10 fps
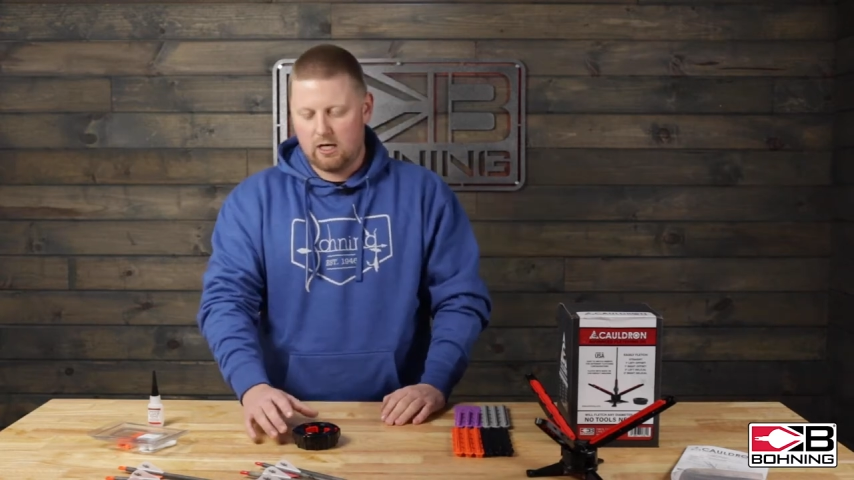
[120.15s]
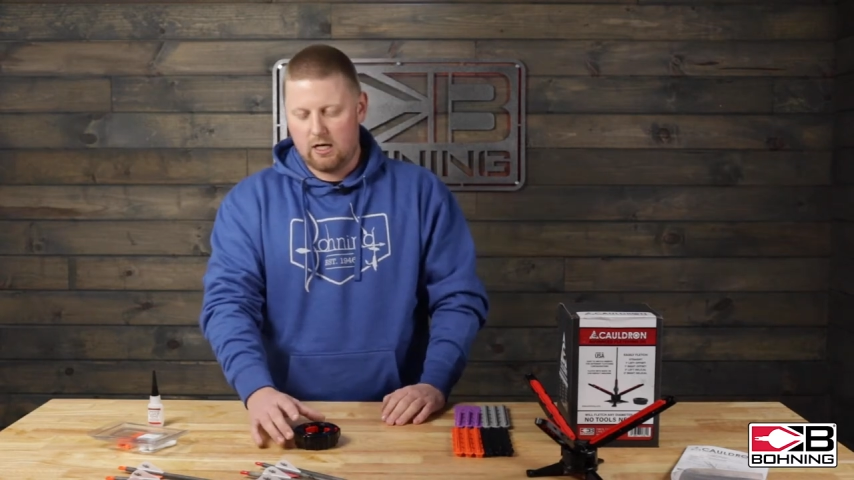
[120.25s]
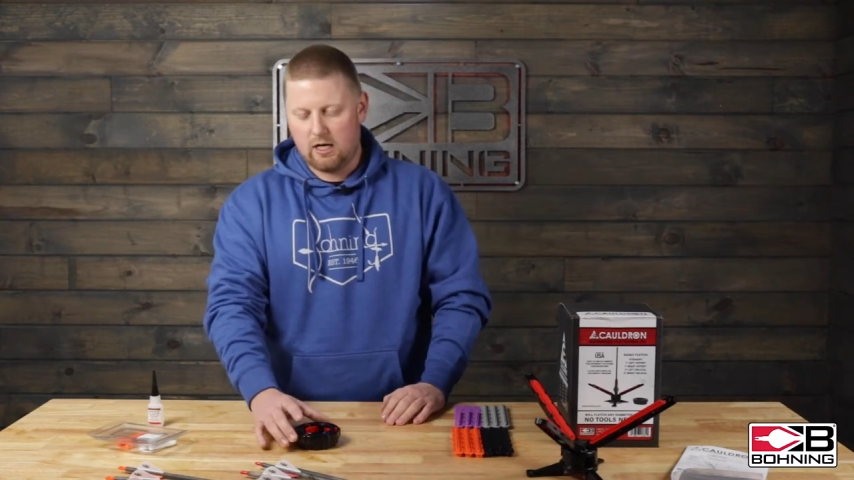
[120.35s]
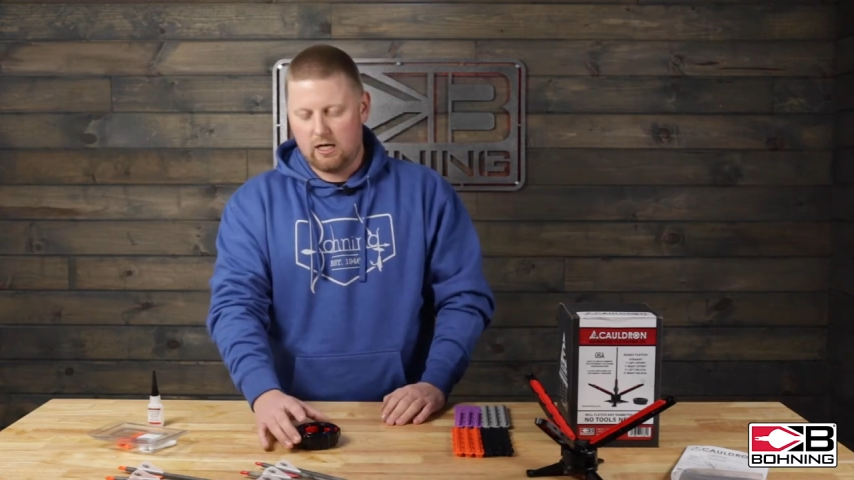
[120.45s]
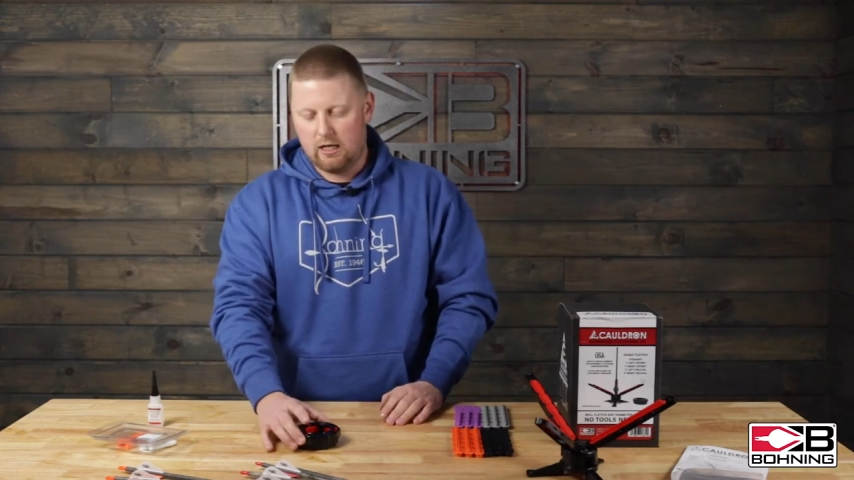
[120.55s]

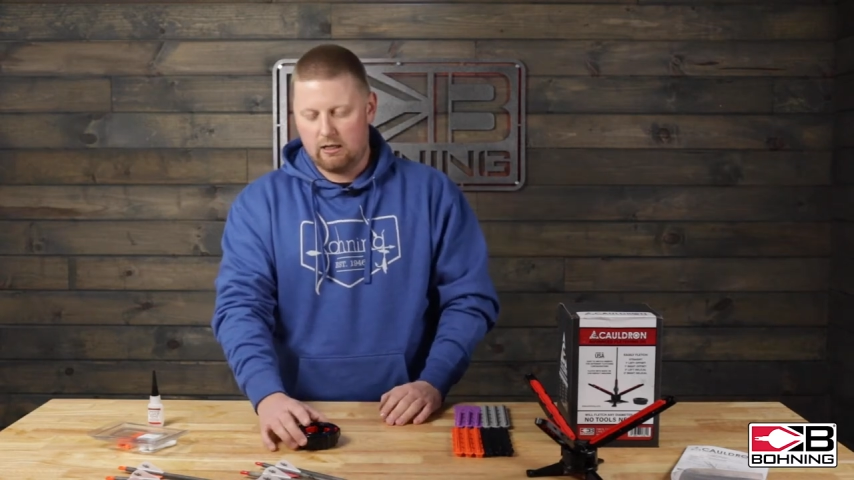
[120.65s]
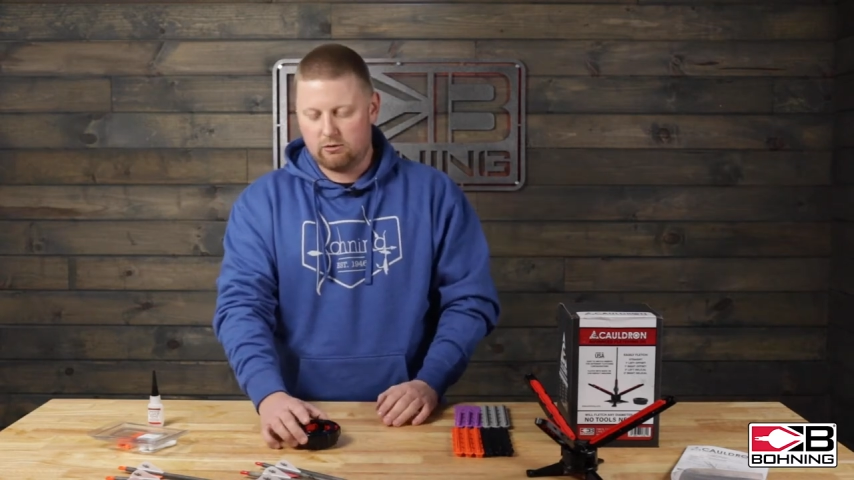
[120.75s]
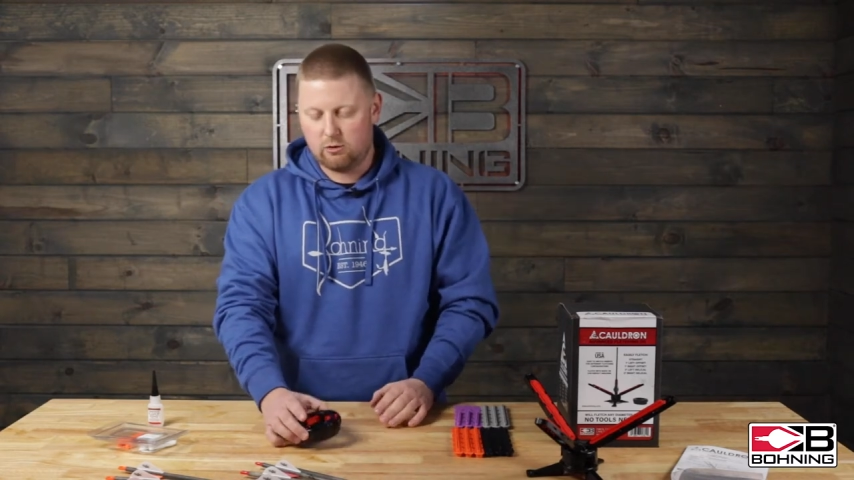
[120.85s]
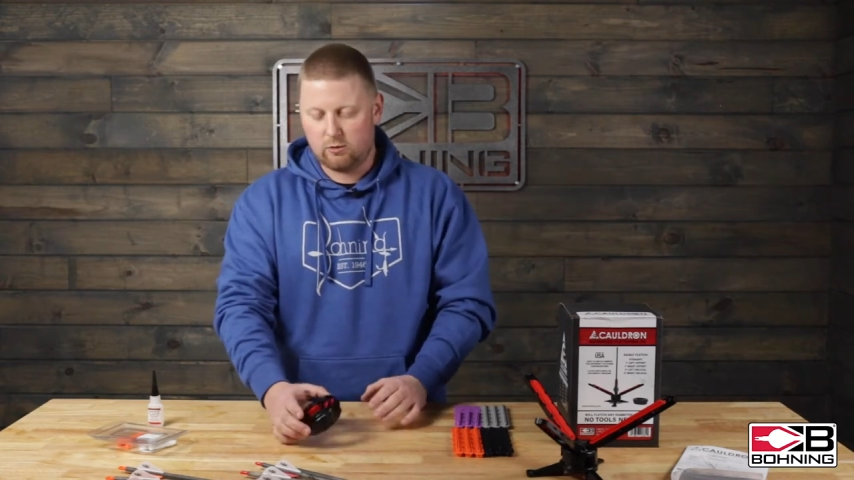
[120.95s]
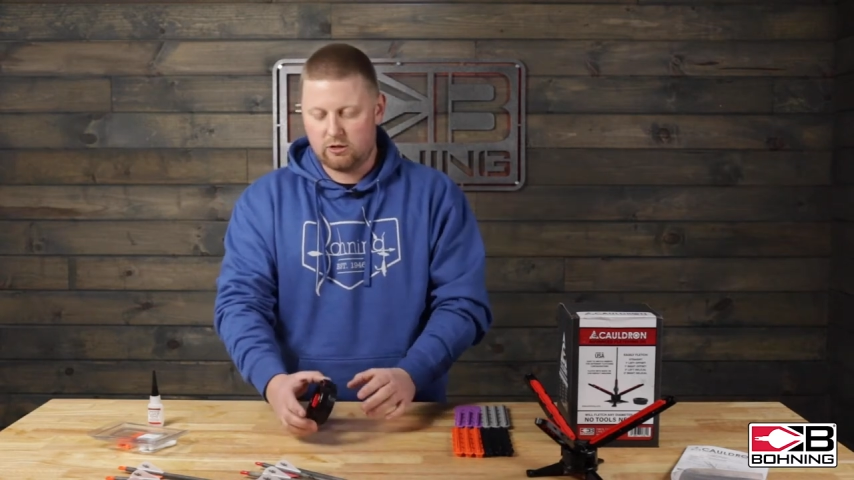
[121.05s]

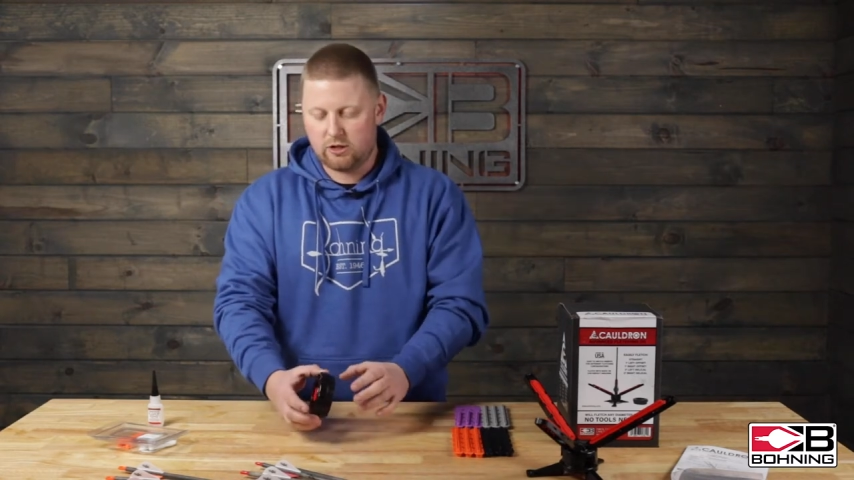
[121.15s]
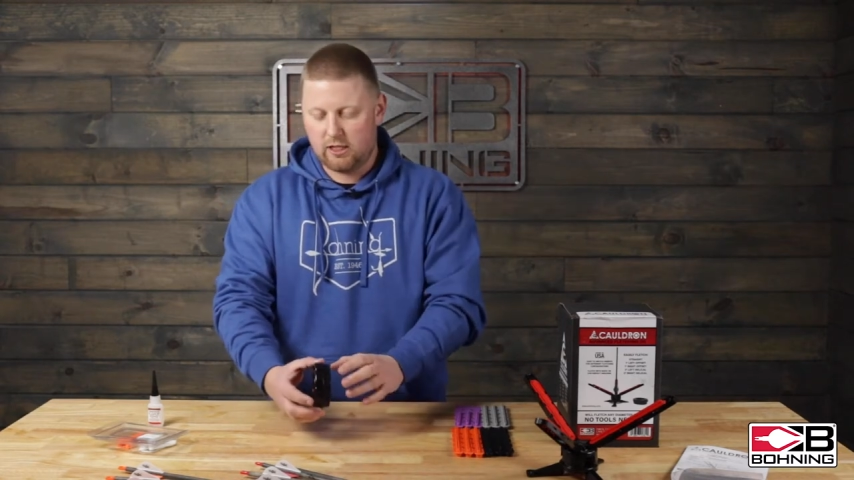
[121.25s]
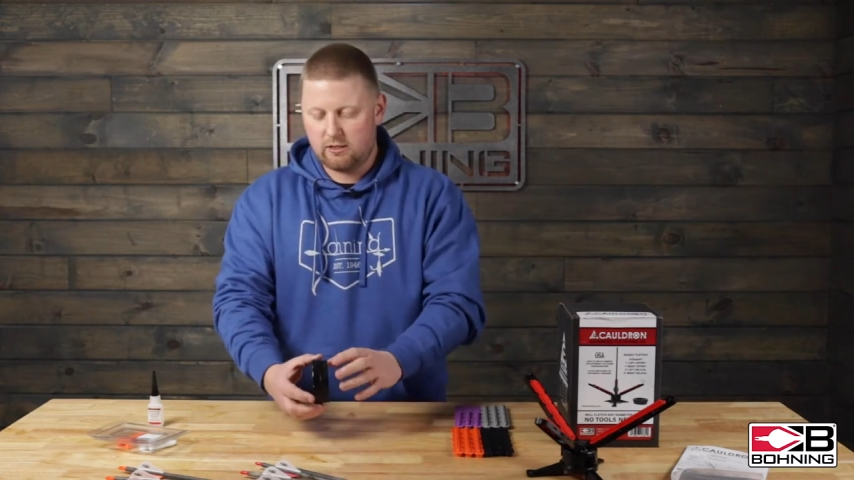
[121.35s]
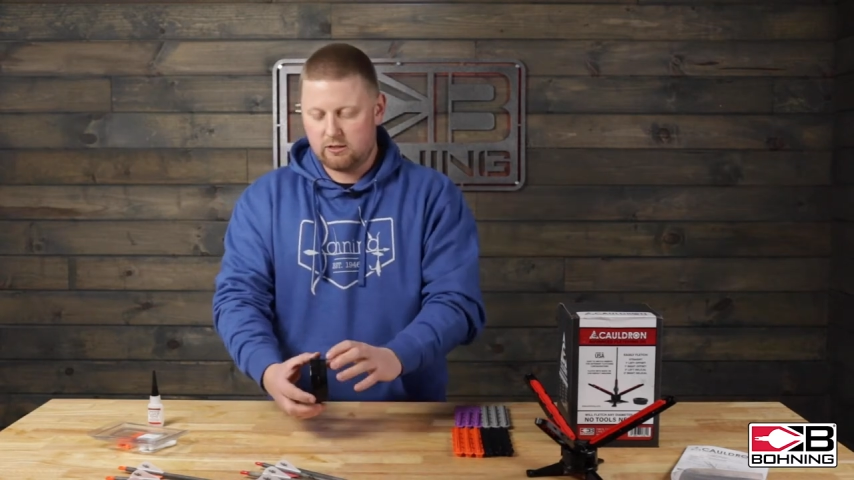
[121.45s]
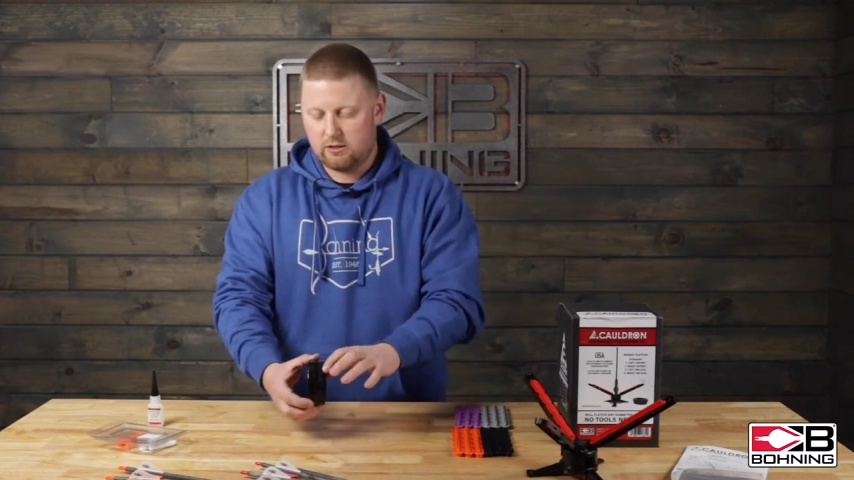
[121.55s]
To
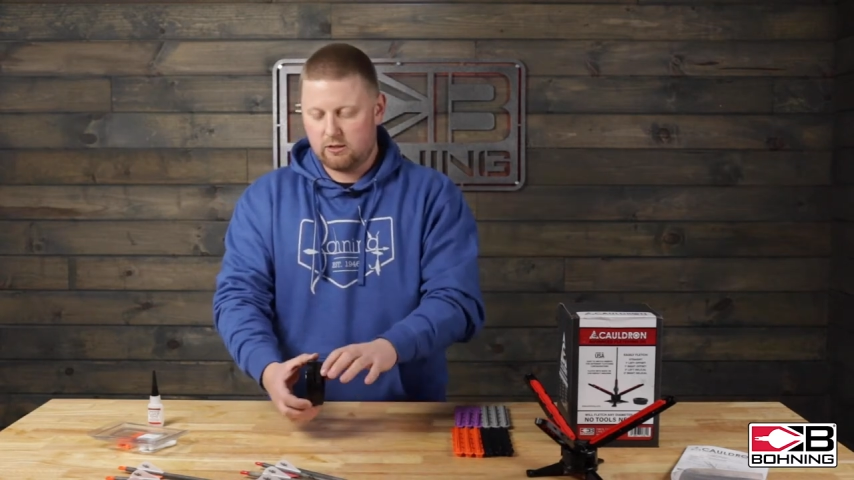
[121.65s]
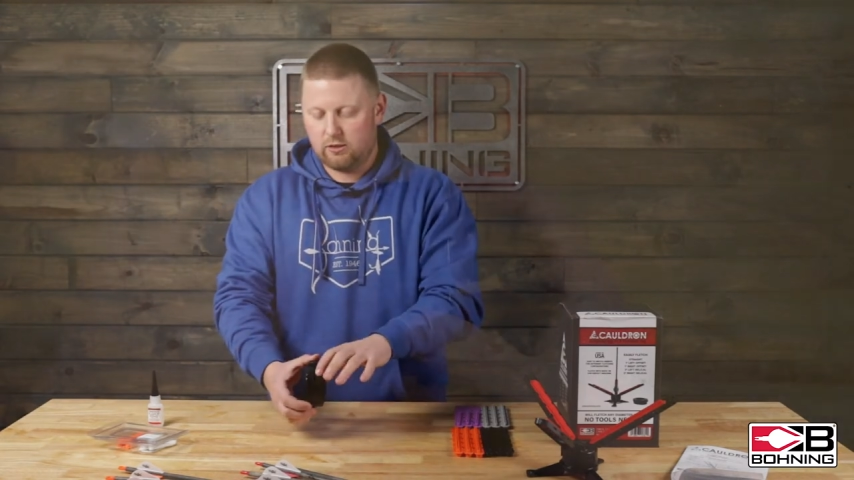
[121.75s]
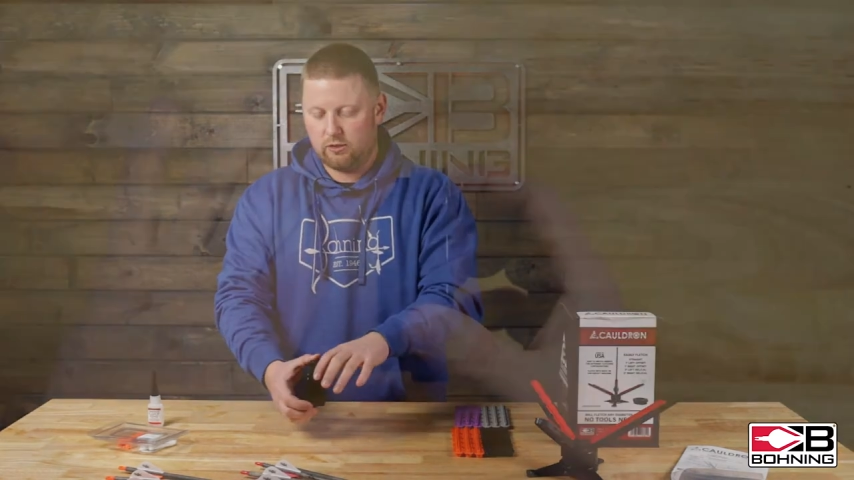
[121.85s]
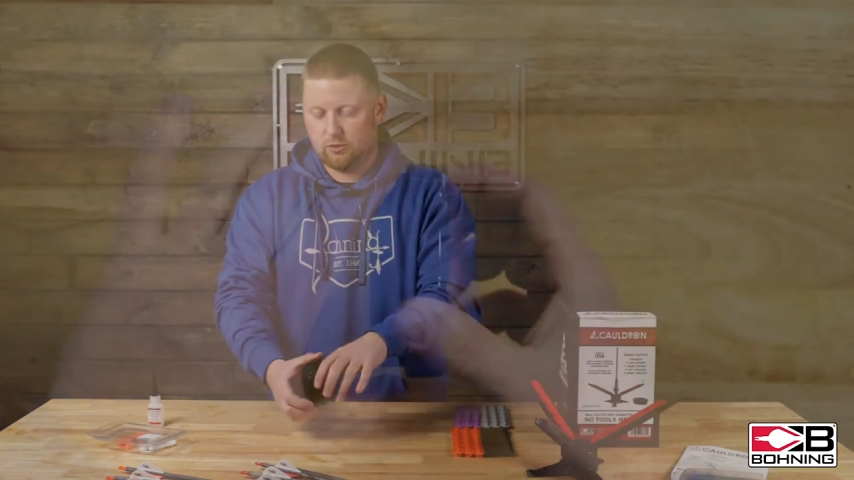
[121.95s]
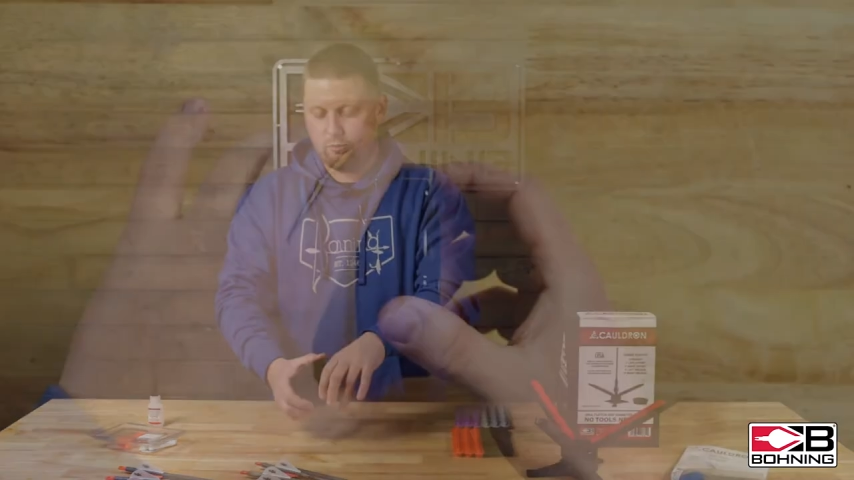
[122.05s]
adjust,
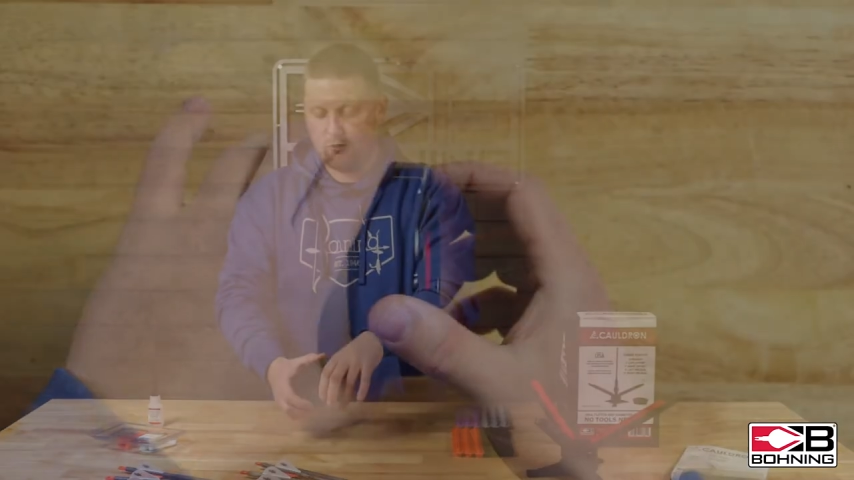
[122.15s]
you